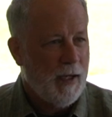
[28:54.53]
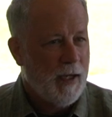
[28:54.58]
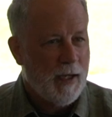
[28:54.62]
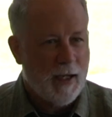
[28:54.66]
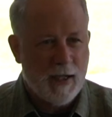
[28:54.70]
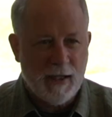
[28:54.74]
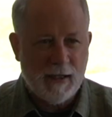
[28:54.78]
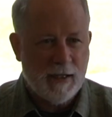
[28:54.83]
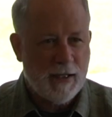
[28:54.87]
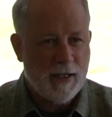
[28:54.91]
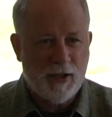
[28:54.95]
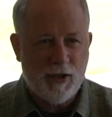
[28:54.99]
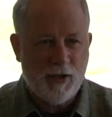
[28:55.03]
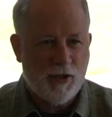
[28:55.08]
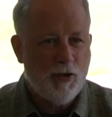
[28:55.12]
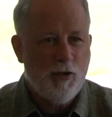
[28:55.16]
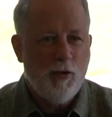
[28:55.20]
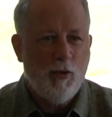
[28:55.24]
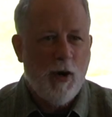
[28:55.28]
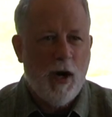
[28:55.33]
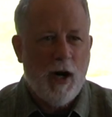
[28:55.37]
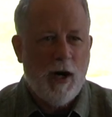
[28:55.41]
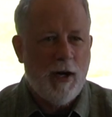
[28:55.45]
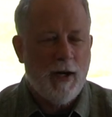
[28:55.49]
because it's
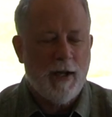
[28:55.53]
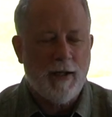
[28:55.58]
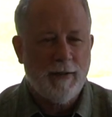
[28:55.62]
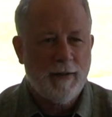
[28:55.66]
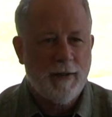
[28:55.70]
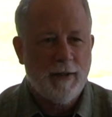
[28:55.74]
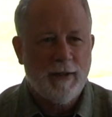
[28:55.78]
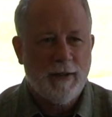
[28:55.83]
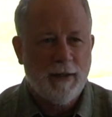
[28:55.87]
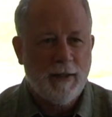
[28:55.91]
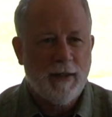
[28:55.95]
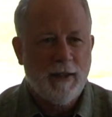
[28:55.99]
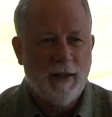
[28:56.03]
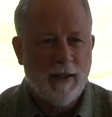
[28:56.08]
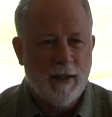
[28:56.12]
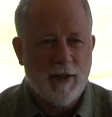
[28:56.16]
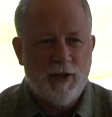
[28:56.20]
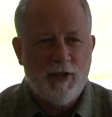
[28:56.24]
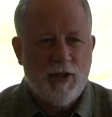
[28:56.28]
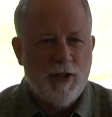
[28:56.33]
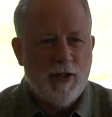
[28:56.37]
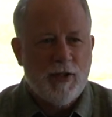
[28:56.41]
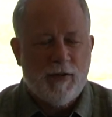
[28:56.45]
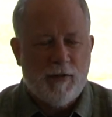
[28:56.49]
too hard.
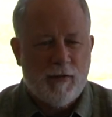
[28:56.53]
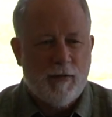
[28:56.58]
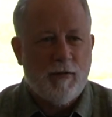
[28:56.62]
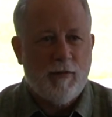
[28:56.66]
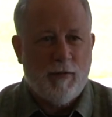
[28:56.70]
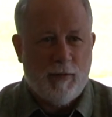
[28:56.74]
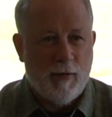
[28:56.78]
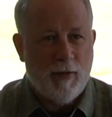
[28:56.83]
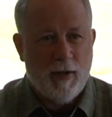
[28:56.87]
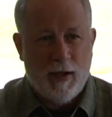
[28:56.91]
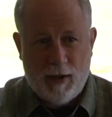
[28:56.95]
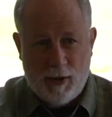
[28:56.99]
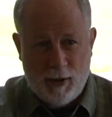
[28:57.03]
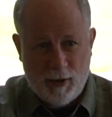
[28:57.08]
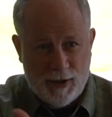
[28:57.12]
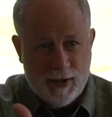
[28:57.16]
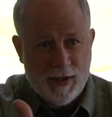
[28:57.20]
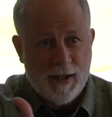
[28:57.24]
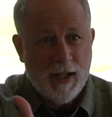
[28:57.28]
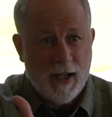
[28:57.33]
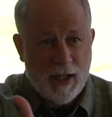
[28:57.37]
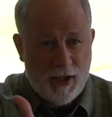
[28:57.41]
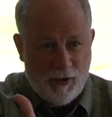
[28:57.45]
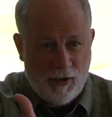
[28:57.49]
It's just, it's
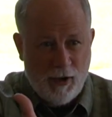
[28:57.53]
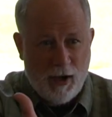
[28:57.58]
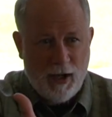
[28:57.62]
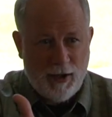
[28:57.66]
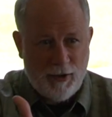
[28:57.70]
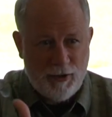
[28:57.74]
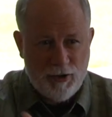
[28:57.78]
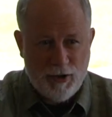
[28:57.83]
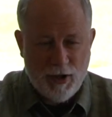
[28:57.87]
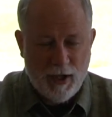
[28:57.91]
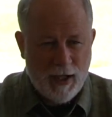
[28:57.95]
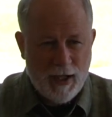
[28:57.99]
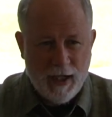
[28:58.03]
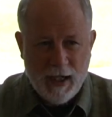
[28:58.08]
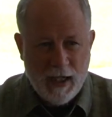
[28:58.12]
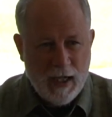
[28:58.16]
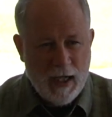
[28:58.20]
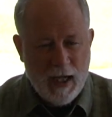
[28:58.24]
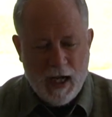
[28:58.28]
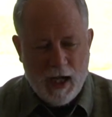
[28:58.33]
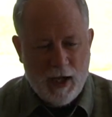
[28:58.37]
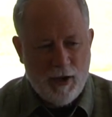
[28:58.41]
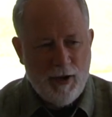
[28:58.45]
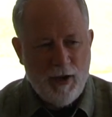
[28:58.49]
the exhaustion.
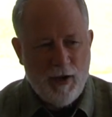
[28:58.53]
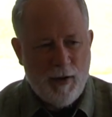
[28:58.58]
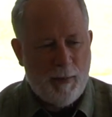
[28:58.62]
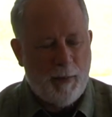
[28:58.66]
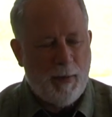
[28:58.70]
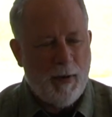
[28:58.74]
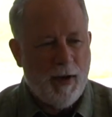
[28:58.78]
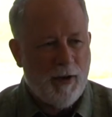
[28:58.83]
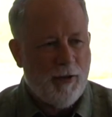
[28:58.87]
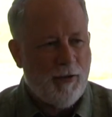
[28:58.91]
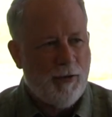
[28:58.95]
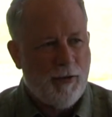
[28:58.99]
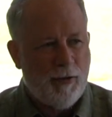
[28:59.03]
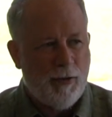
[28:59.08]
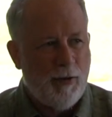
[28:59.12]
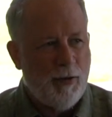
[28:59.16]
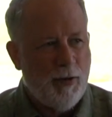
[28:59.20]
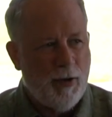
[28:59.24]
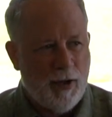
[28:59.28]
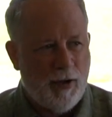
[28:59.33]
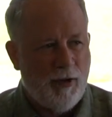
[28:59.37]
How do you press through